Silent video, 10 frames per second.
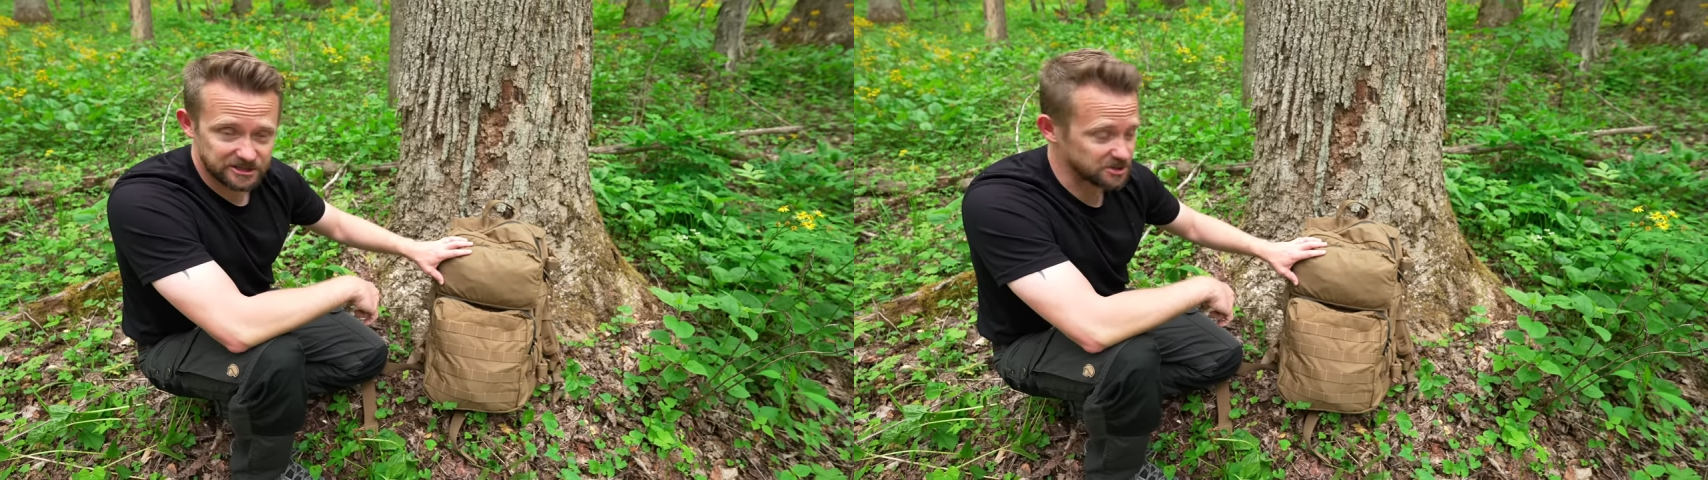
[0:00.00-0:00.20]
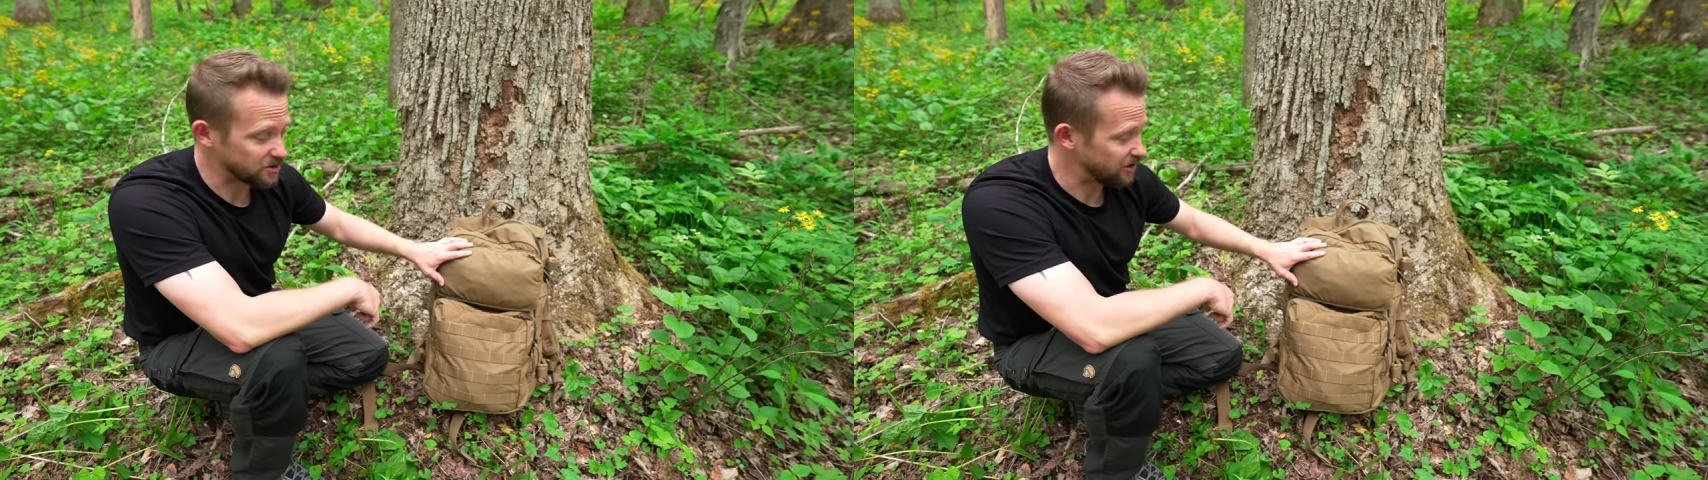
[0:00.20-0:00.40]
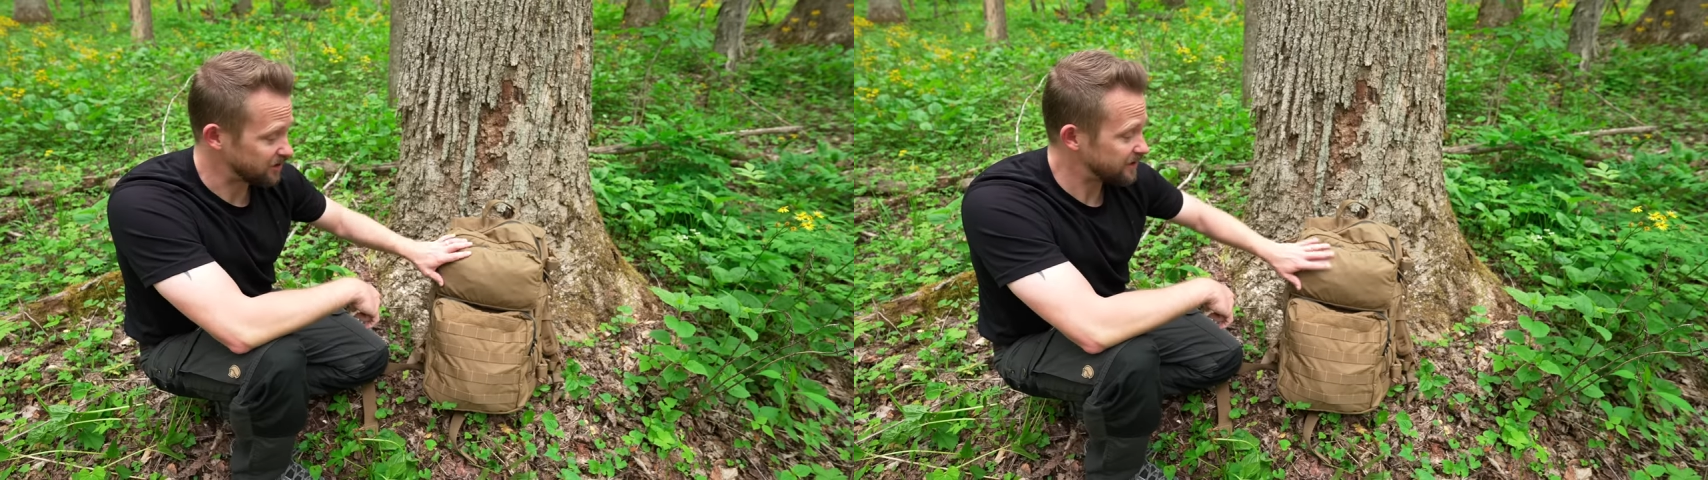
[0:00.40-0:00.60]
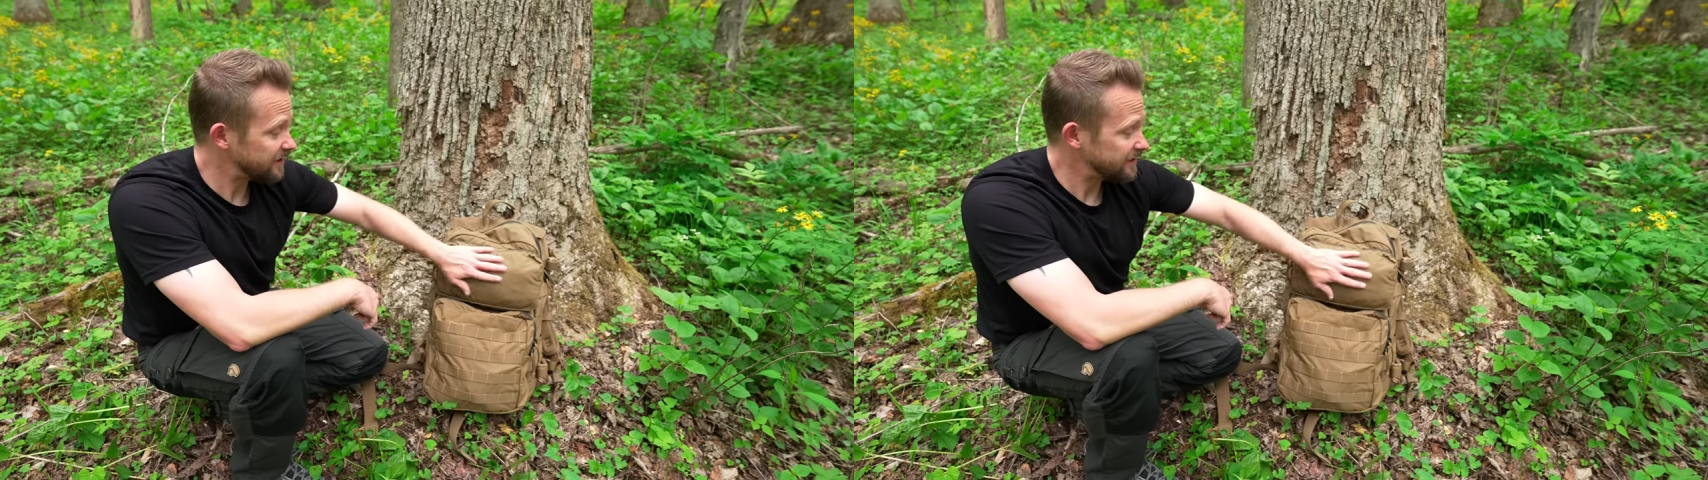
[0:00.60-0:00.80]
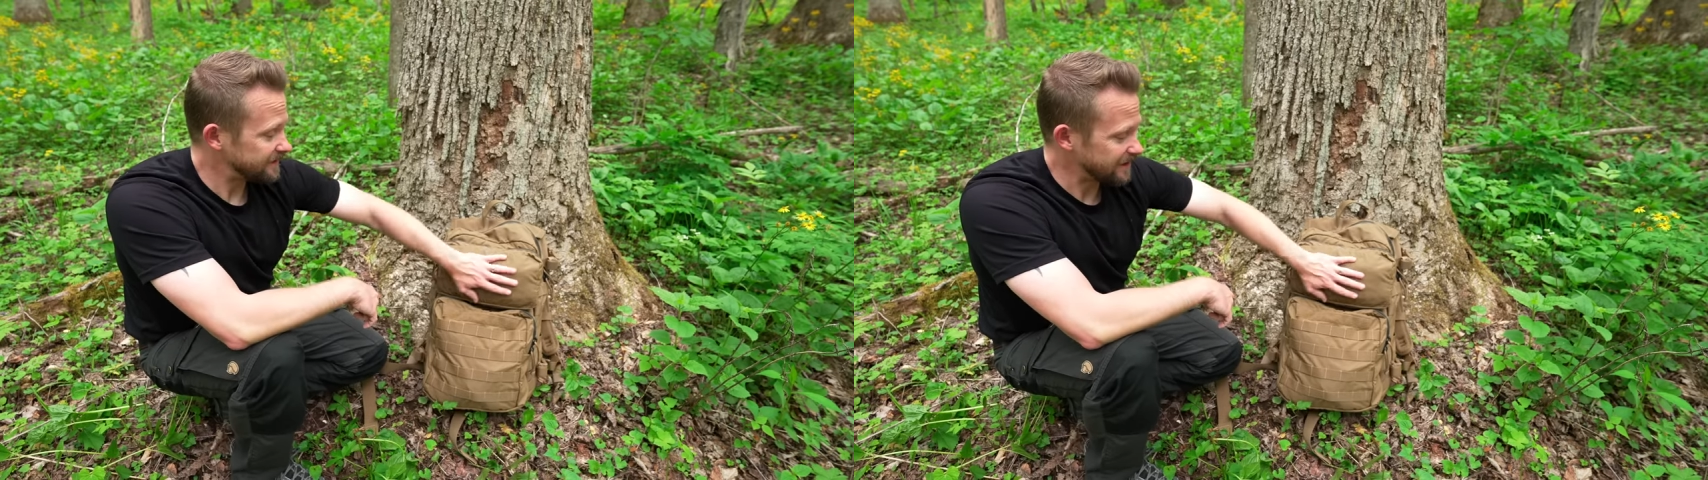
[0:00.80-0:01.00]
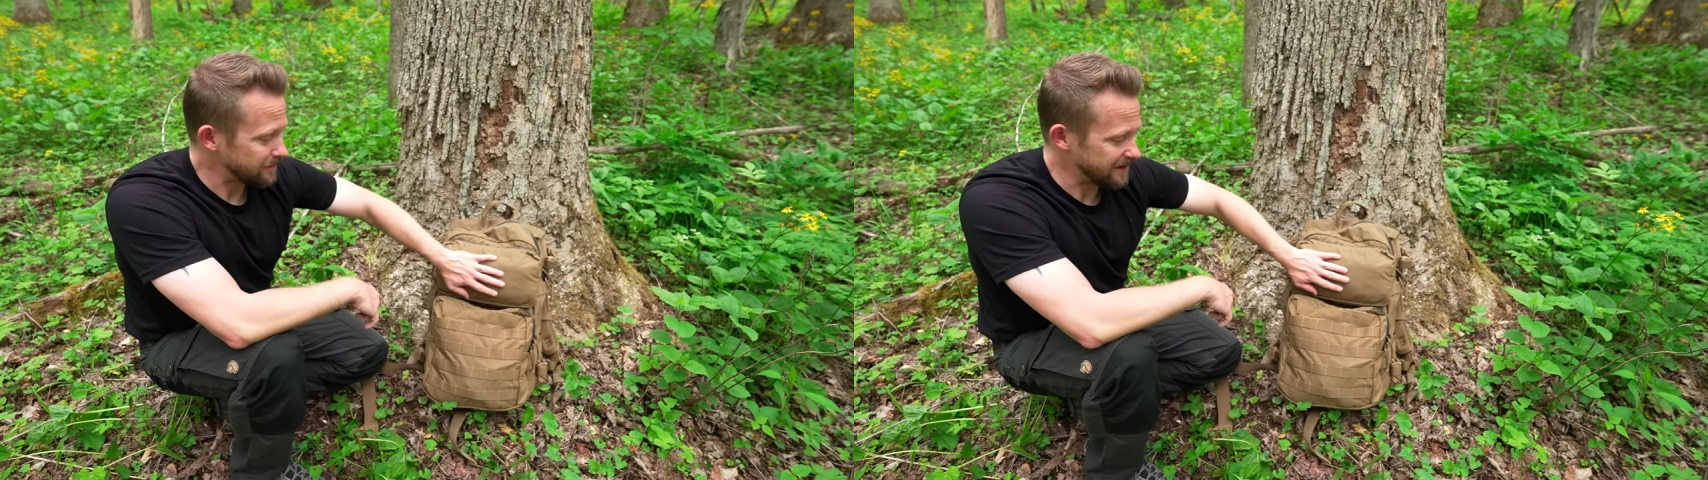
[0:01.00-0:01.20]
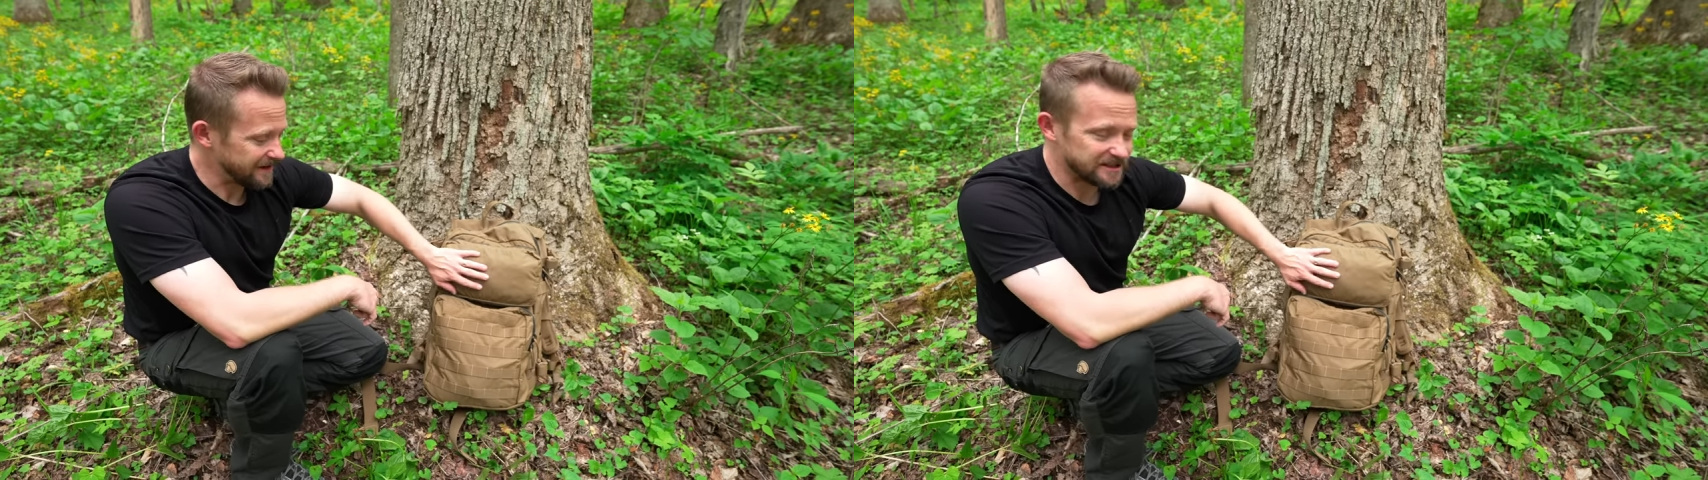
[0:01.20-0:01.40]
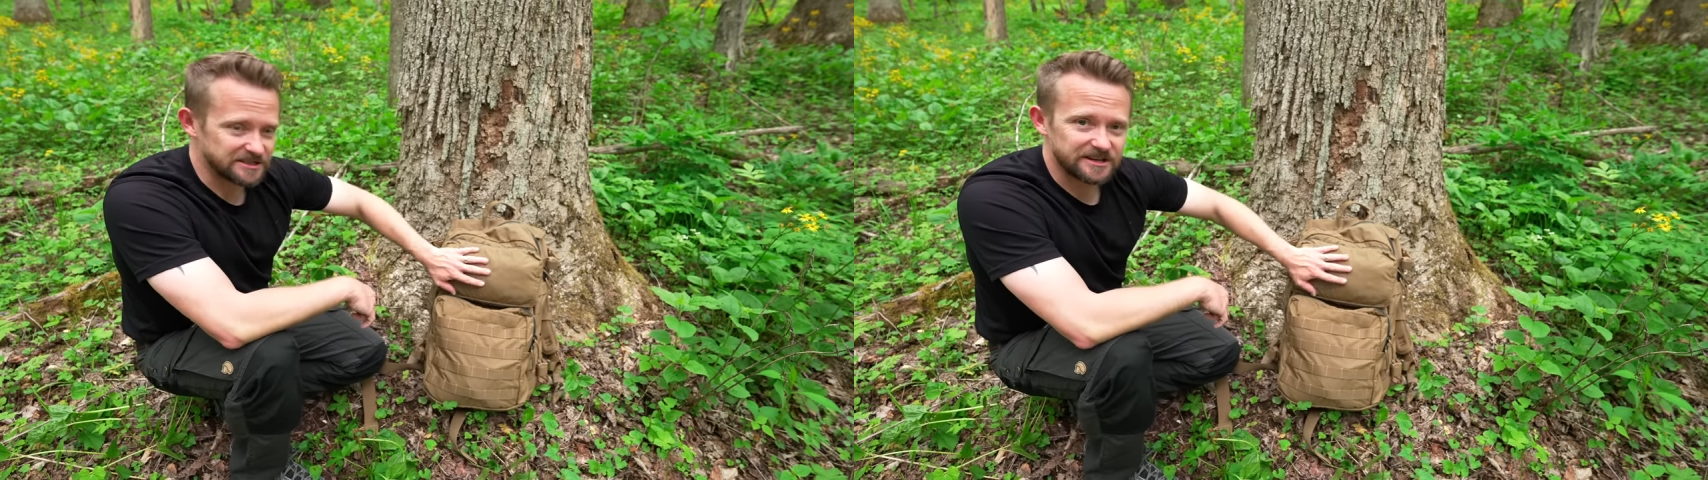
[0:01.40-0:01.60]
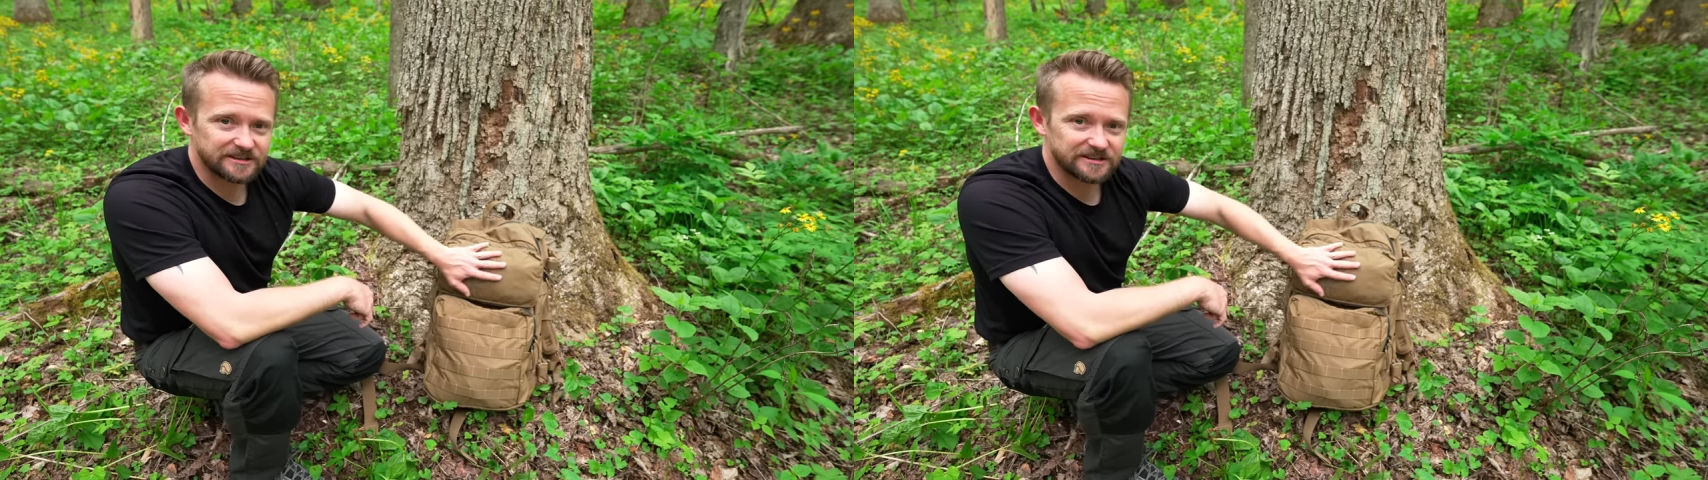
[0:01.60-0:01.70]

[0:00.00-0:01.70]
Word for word: strong, I mean, it is